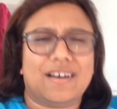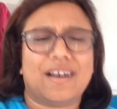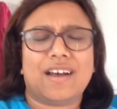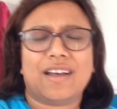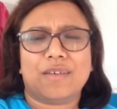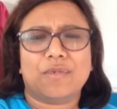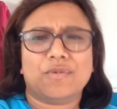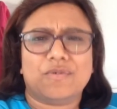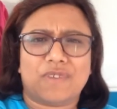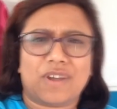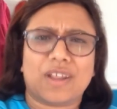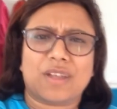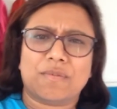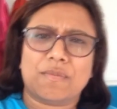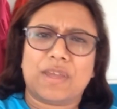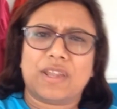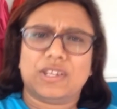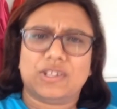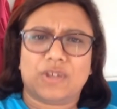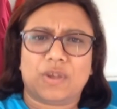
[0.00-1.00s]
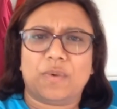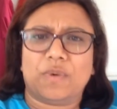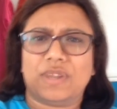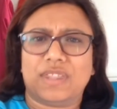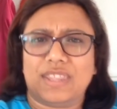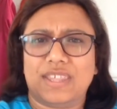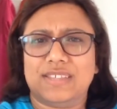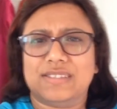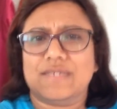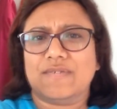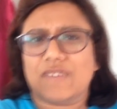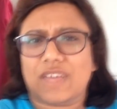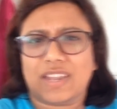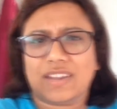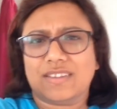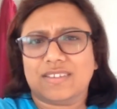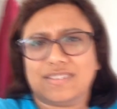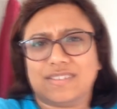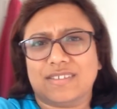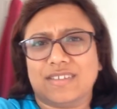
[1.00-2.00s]
I would recommend doing one of these
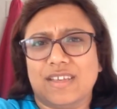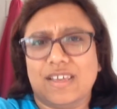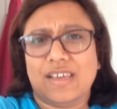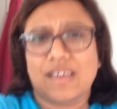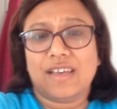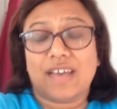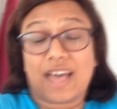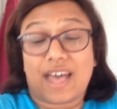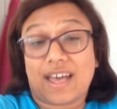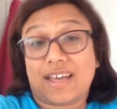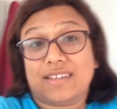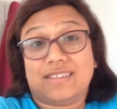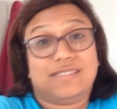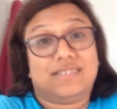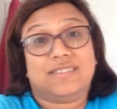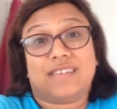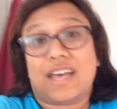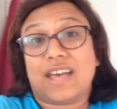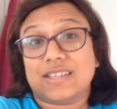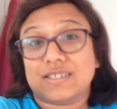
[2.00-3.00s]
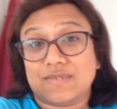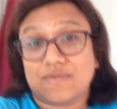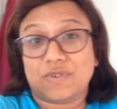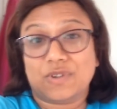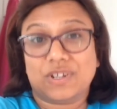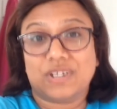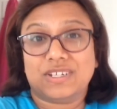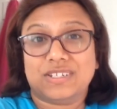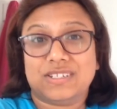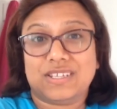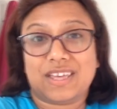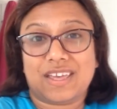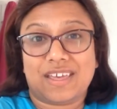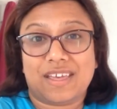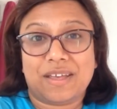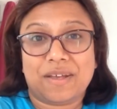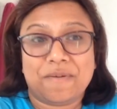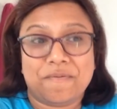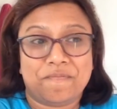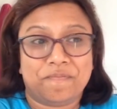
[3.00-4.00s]
events as a
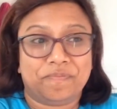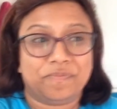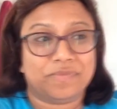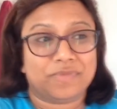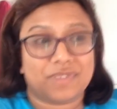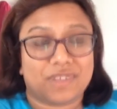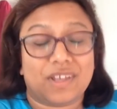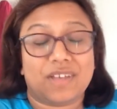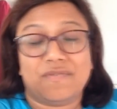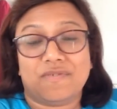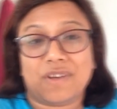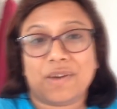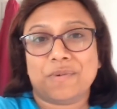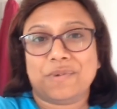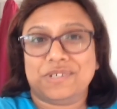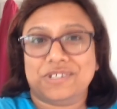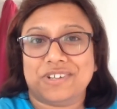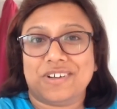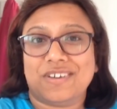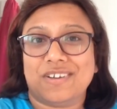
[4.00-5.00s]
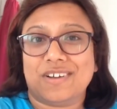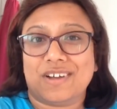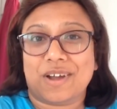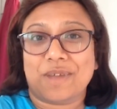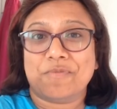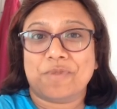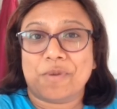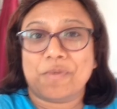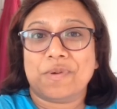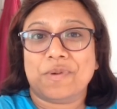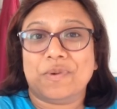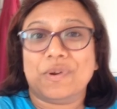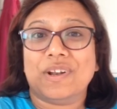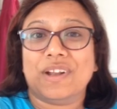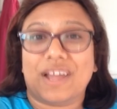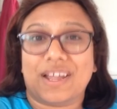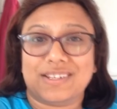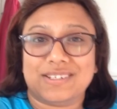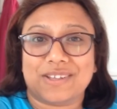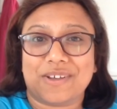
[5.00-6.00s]
volunteer. If I was younger, I probably would
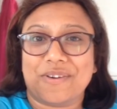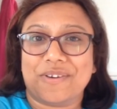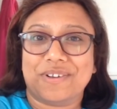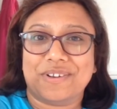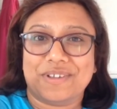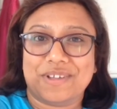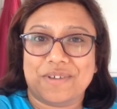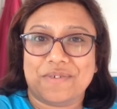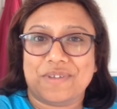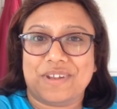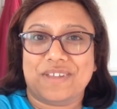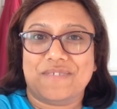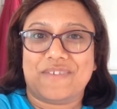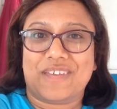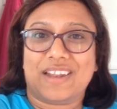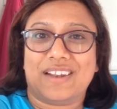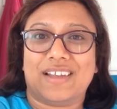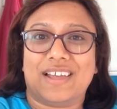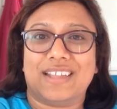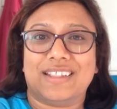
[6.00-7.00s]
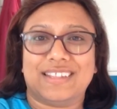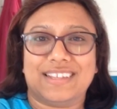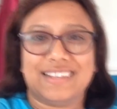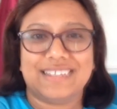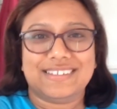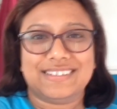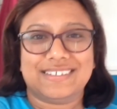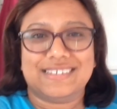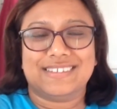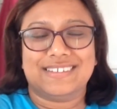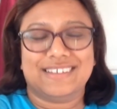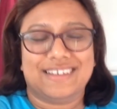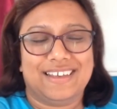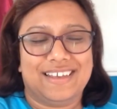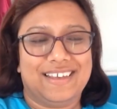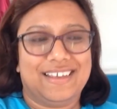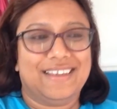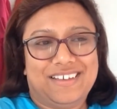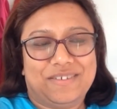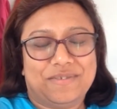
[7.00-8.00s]
like to go and an event like this.
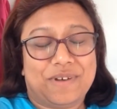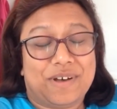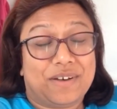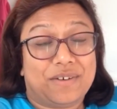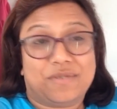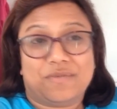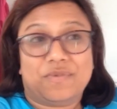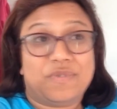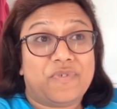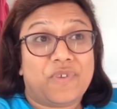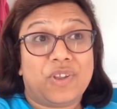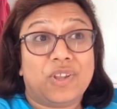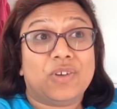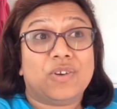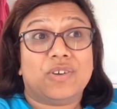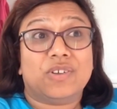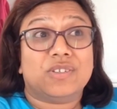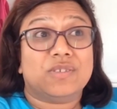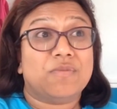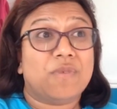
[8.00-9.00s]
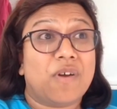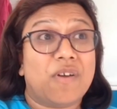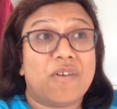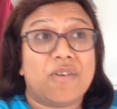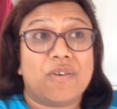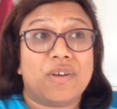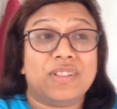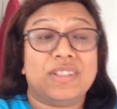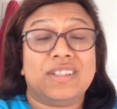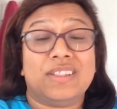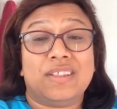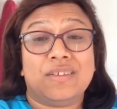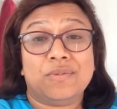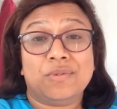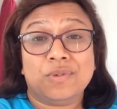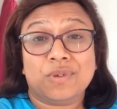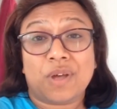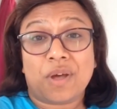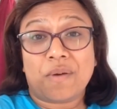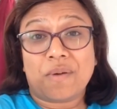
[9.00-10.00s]
Well, we've only got tomorrow and then they're
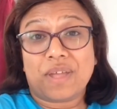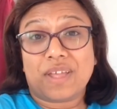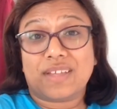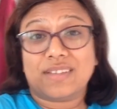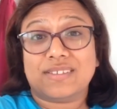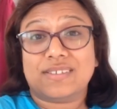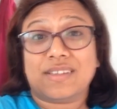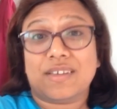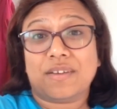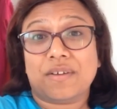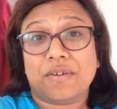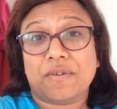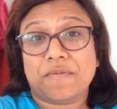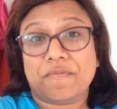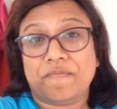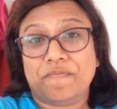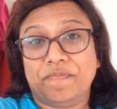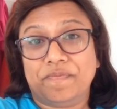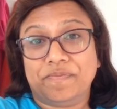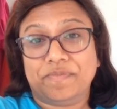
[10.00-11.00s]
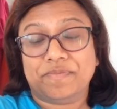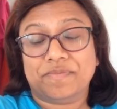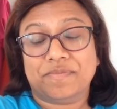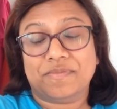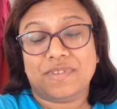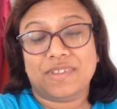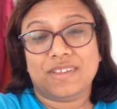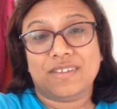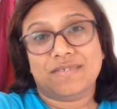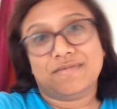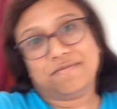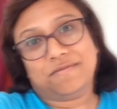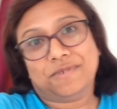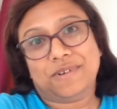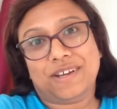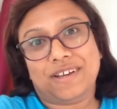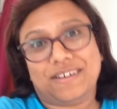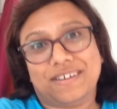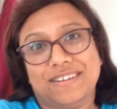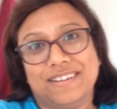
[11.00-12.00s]
all going, so,
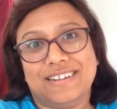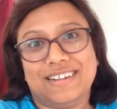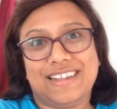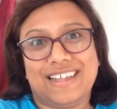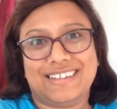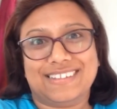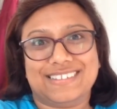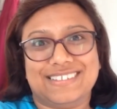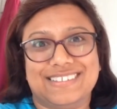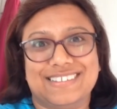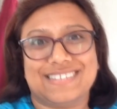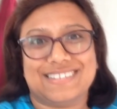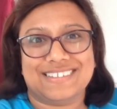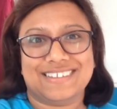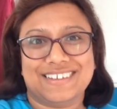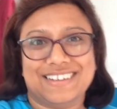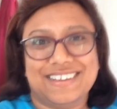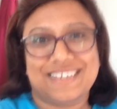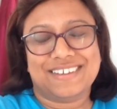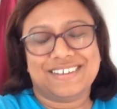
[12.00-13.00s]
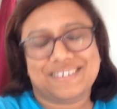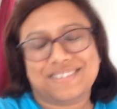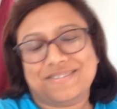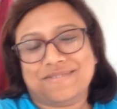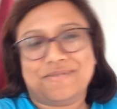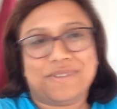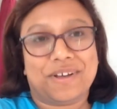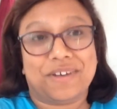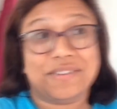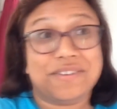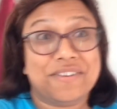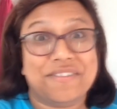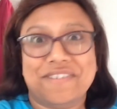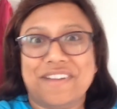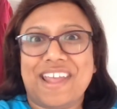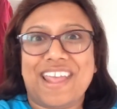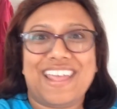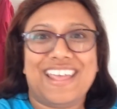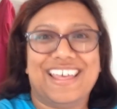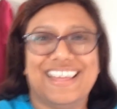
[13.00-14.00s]
well, let's, well,
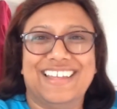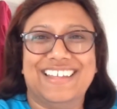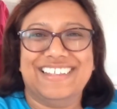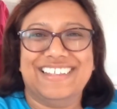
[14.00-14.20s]
hooray!